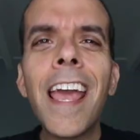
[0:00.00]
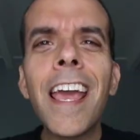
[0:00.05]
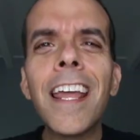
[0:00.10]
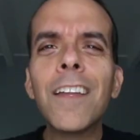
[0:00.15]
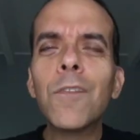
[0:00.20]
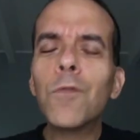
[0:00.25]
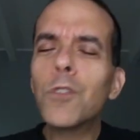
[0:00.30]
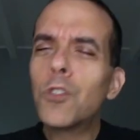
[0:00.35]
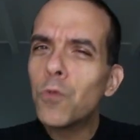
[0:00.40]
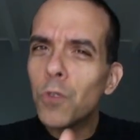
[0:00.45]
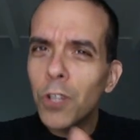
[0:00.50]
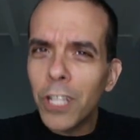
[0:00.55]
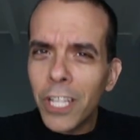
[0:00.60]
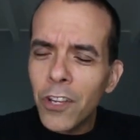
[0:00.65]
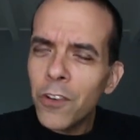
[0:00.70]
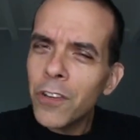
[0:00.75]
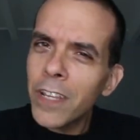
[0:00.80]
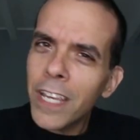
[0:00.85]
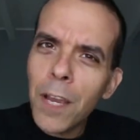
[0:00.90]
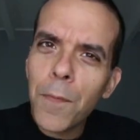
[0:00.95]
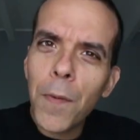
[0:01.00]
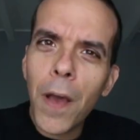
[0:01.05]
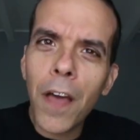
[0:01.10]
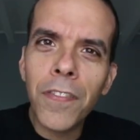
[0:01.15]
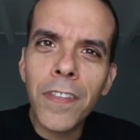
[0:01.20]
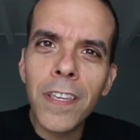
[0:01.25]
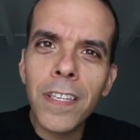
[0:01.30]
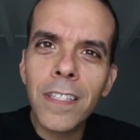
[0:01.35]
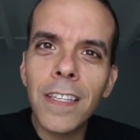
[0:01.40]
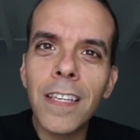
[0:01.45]
And what's really unique
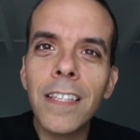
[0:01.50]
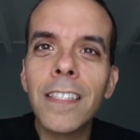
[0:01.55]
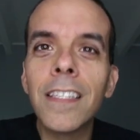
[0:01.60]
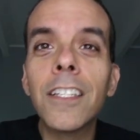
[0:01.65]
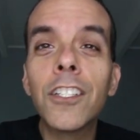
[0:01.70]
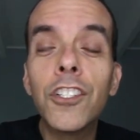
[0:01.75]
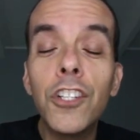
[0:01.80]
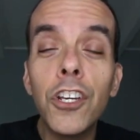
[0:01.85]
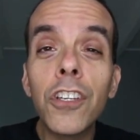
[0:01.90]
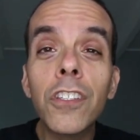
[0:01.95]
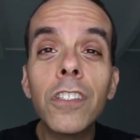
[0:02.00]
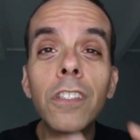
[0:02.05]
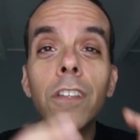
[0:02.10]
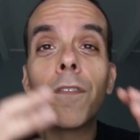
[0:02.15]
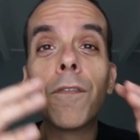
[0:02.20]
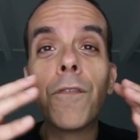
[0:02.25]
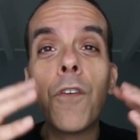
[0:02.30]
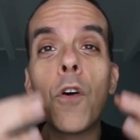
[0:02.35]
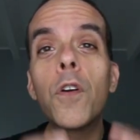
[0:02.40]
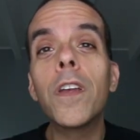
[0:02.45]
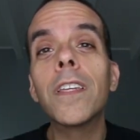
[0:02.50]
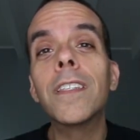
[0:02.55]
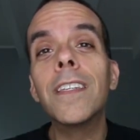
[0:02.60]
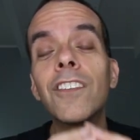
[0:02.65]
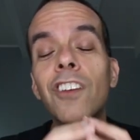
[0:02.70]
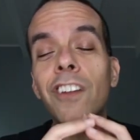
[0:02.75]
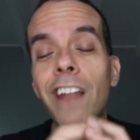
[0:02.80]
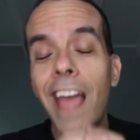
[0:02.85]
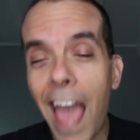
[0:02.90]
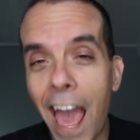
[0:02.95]
about this is it just
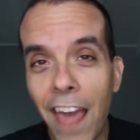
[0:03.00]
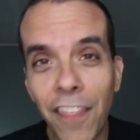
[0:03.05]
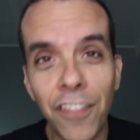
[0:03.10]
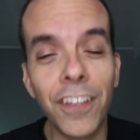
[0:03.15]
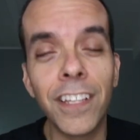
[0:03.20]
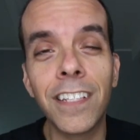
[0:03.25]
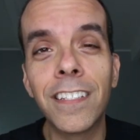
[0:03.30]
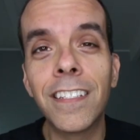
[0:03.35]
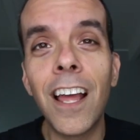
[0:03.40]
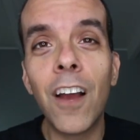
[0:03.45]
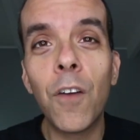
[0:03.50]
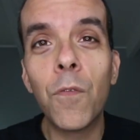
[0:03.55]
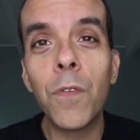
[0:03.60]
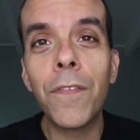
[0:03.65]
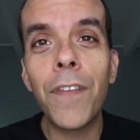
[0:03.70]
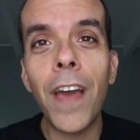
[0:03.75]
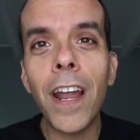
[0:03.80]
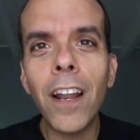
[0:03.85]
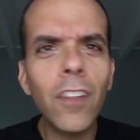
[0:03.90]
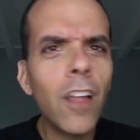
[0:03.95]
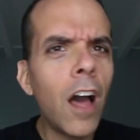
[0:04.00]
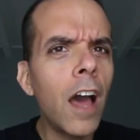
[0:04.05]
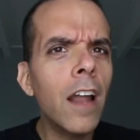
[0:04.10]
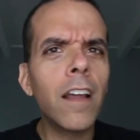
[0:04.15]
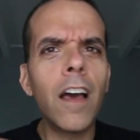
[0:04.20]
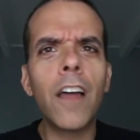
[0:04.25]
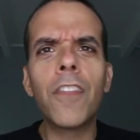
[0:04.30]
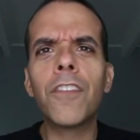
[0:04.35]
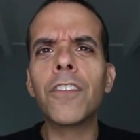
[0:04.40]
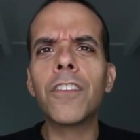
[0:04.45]
focuses on athletes. Now, we've had a lot
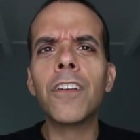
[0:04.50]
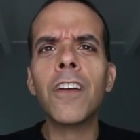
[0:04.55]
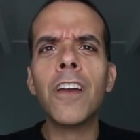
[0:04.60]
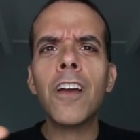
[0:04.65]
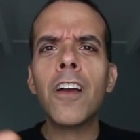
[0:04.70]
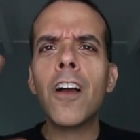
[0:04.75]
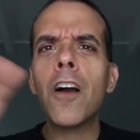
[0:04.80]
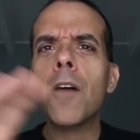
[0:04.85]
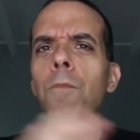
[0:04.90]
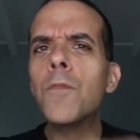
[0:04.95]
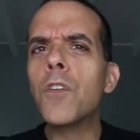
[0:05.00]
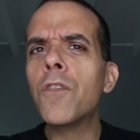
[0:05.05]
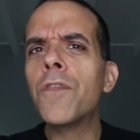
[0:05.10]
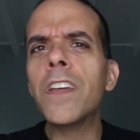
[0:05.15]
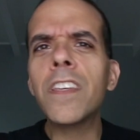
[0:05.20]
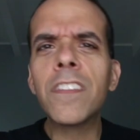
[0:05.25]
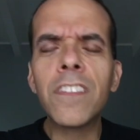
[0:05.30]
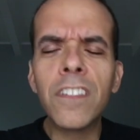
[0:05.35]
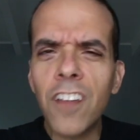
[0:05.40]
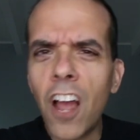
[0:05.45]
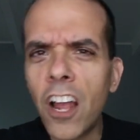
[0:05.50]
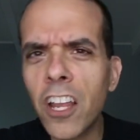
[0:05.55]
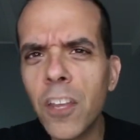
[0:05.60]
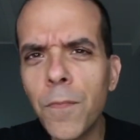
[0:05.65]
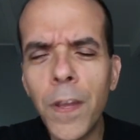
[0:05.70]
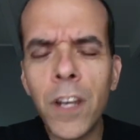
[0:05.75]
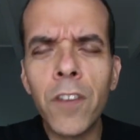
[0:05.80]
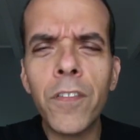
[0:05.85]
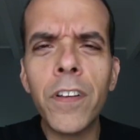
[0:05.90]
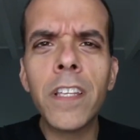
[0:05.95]
of other movies and
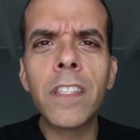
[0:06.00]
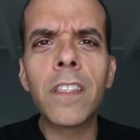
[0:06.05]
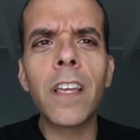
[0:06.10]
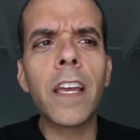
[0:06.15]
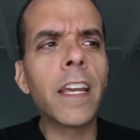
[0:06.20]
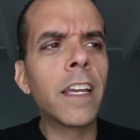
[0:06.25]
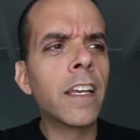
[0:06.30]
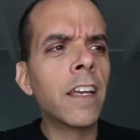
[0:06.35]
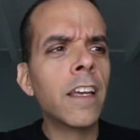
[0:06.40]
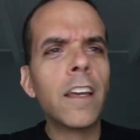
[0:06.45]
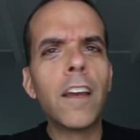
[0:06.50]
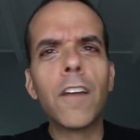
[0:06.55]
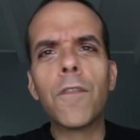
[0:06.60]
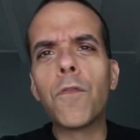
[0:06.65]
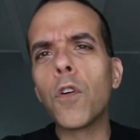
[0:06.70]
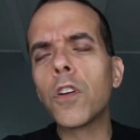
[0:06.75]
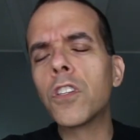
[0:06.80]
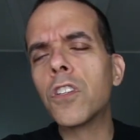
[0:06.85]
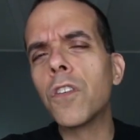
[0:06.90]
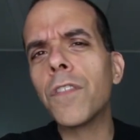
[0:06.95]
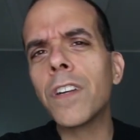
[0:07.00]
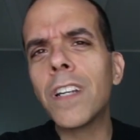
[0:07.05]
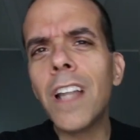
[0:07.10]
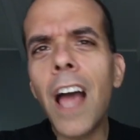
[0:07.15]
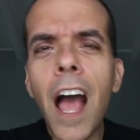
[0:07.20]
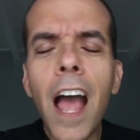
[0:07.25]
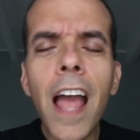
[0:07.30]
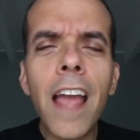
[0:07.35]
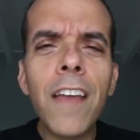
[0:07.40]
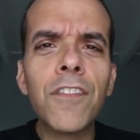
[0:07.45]
documentaries like Forks Over
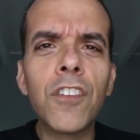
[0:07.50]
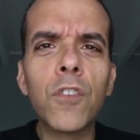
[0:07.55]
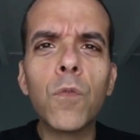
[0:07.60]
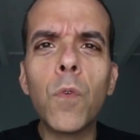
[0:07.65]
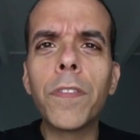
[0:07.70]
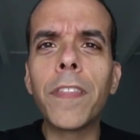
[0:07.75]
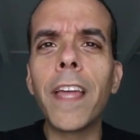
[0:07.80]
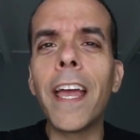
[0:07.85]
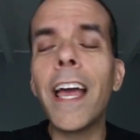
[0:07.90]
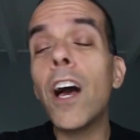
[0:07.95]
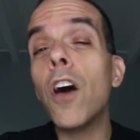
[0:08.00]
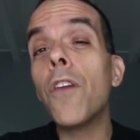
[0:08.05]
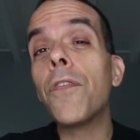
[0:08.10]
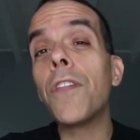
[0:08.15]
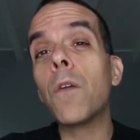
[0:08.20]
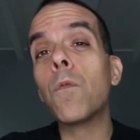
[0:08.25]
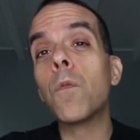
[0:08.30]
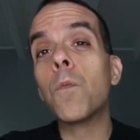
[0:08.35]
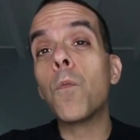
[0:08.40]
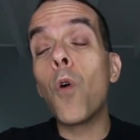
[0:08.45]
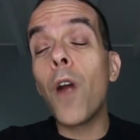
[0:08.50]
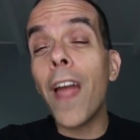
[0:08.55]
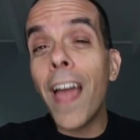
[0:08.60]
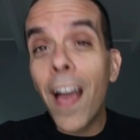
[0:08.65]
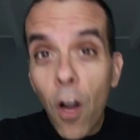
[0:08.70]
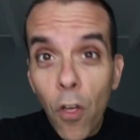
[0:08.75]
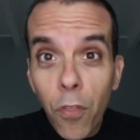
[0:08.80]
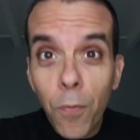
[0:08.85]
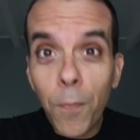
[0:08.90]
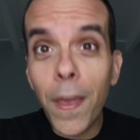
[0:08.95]
Knives and What the Health that were more
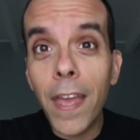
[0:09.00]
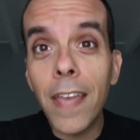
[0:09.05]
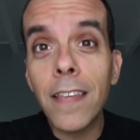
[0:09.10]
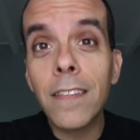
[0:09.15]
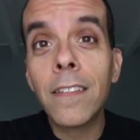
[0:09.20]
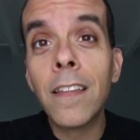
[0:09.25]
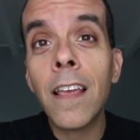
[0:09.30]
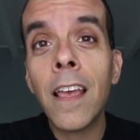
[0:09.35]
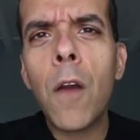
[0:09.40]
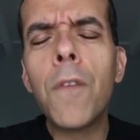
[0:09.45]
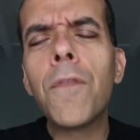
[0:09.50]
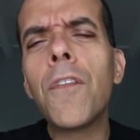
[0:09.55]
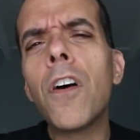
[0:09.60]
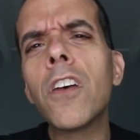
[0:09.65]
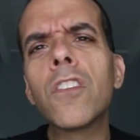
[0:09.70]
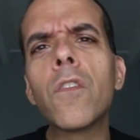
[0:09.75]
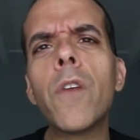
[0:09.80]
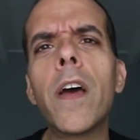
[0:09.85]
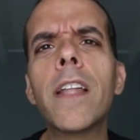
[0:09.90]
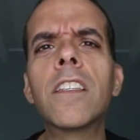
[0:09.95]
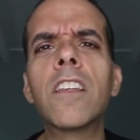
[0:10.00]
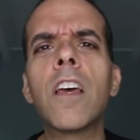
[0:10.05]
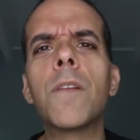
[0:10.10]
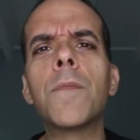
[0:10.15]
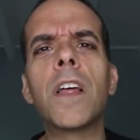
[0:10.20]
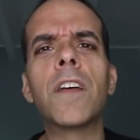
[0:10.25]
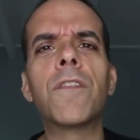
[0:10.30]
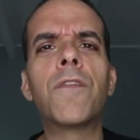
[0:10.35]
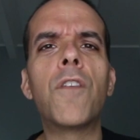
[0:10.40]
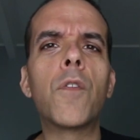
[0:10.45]
health based. And we've also had
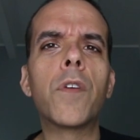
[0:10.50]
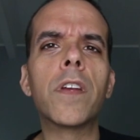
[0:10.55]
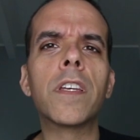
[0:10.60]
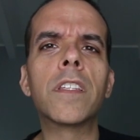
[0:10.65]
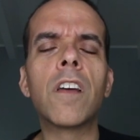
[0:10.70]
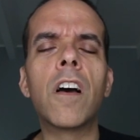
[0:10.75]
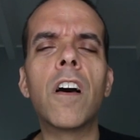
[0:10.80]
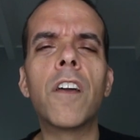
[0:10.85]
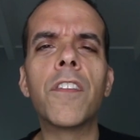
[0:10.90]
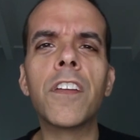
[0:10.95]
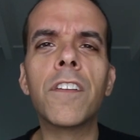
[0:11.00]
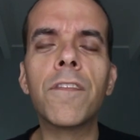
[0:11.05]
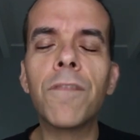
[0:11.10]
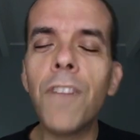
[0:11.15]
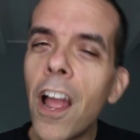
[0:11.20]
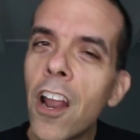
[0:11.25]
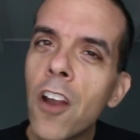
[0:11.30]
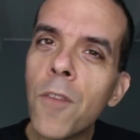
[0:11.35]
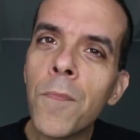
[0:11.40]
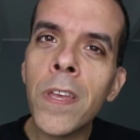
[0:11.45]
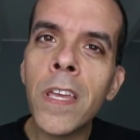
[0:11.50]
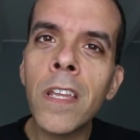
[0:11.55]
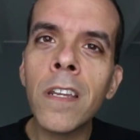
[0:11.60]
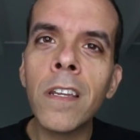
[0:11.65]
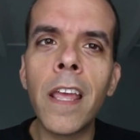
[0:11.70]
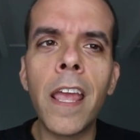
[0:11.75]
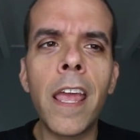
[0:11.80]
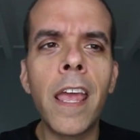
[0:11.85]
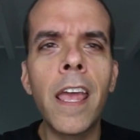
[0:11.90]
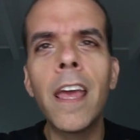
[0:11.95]
some that focus on the
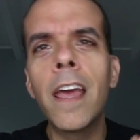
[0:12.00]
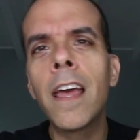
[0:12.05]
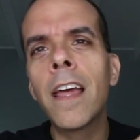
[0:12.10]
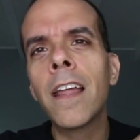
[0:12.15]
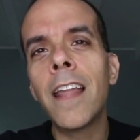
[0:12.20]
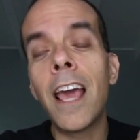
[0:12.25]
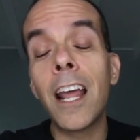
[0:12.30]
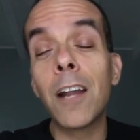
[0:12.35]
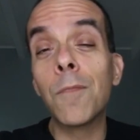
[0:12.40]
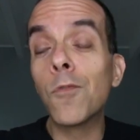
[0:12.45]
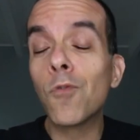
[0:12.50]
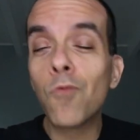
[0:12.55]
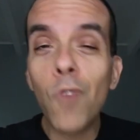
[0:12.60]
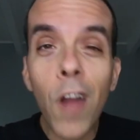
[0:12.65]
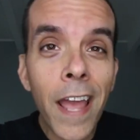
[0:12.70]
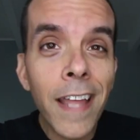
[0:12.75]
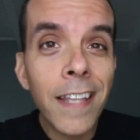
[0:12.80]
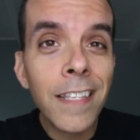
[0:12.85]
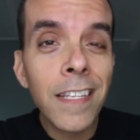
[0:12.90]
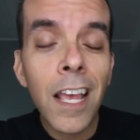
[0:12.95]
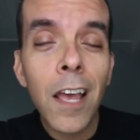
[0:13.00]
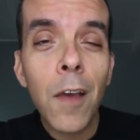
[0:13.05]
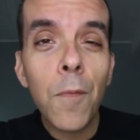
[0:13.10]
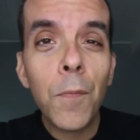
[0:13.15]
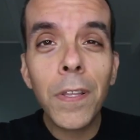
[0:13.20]
environment and animal rights.